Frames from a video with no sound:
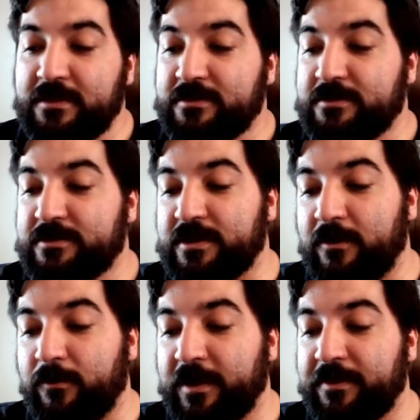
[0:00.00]
so
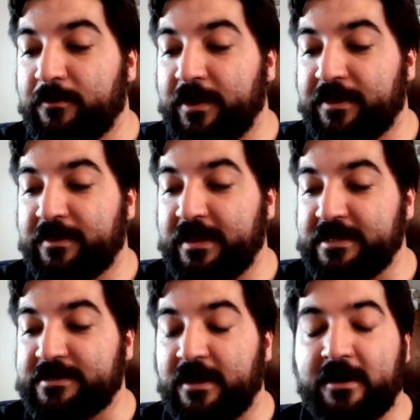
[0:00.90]
with
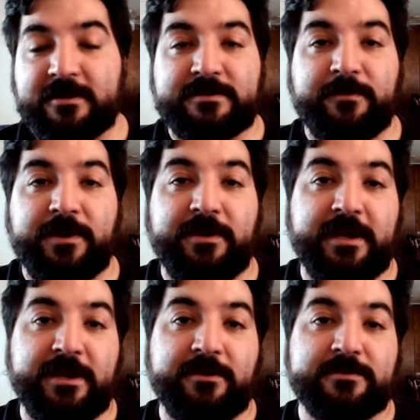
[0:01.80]
these dogs, what you need
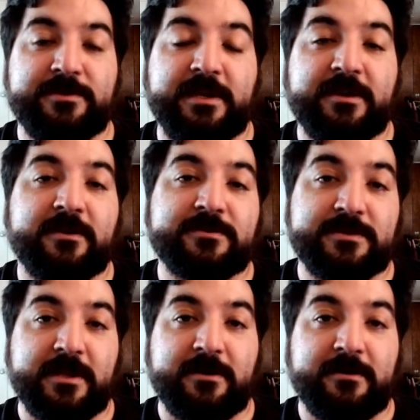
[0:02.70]
to do is you need to go
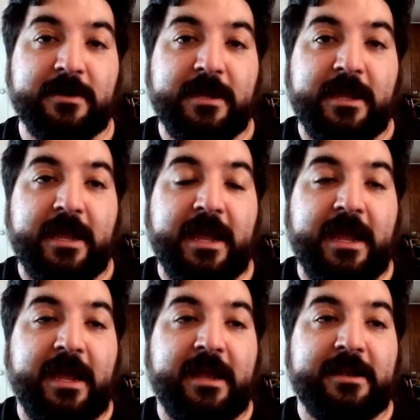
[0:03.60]
slow
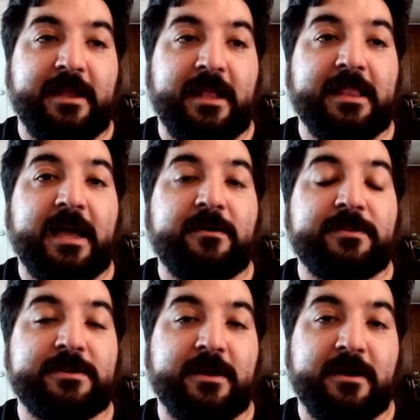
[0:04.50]
and allow the
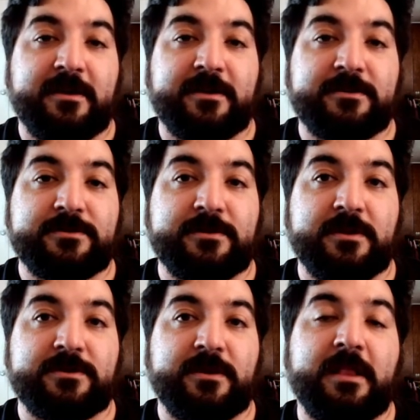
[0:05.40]
dog
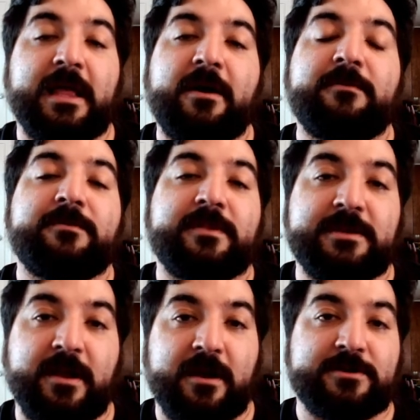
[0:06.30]

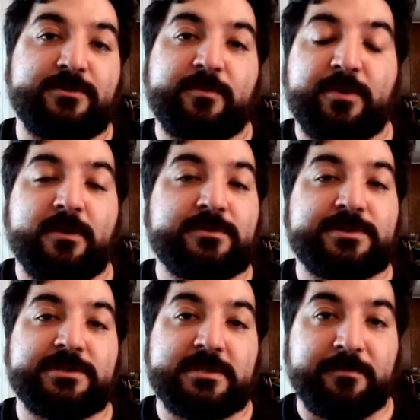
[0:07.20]
to
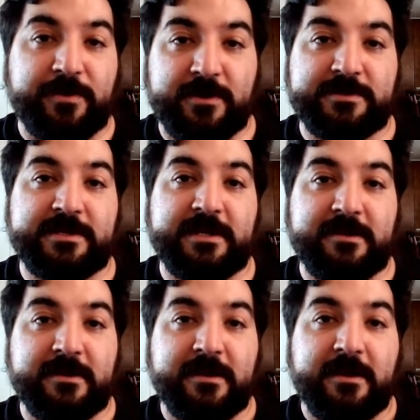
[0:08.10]
approach the person,
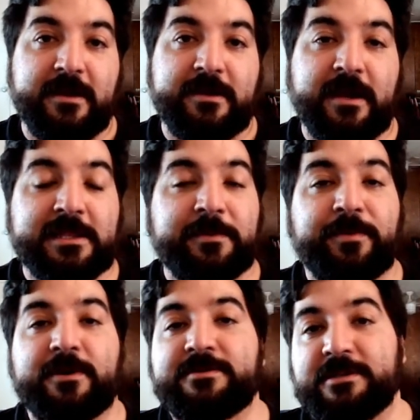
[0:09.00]
not the
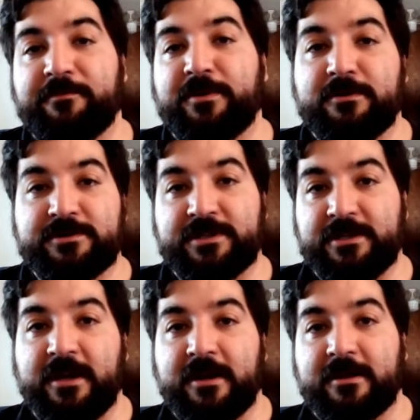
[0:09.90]
person approach the
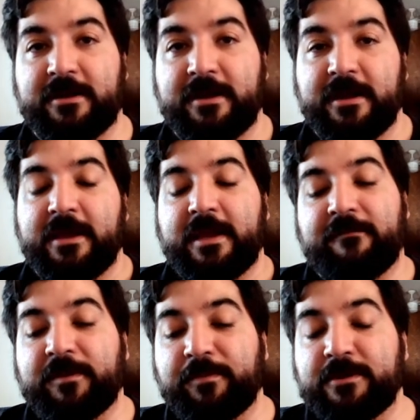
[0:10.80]
dog. If
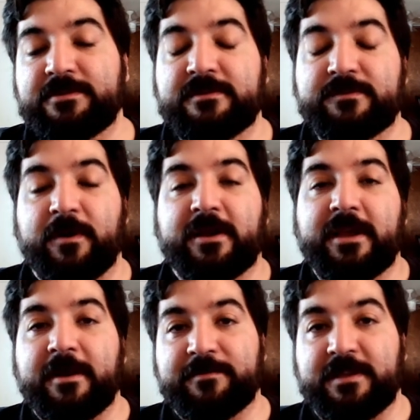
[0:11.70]
the person is
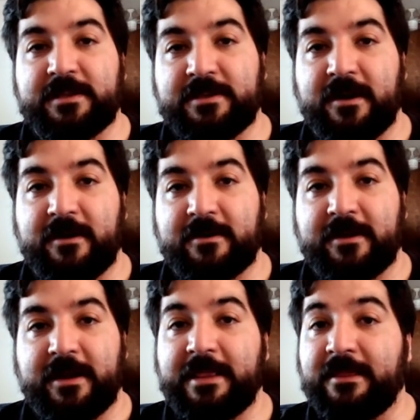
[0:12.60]
walking up to the dog
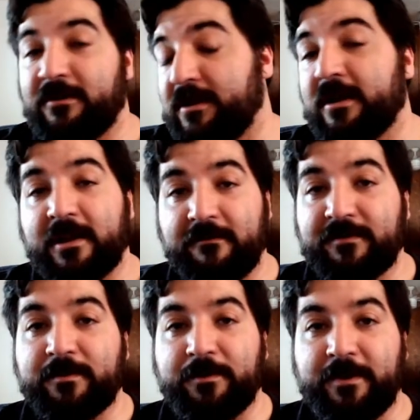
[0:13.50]
and they're not
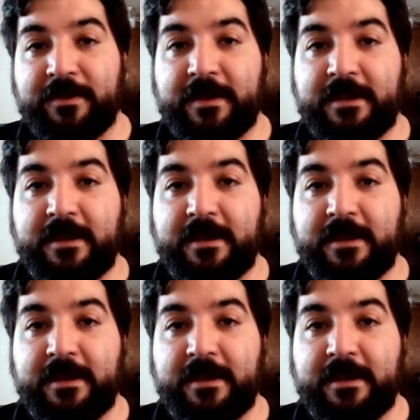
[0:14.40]
comfortable with it,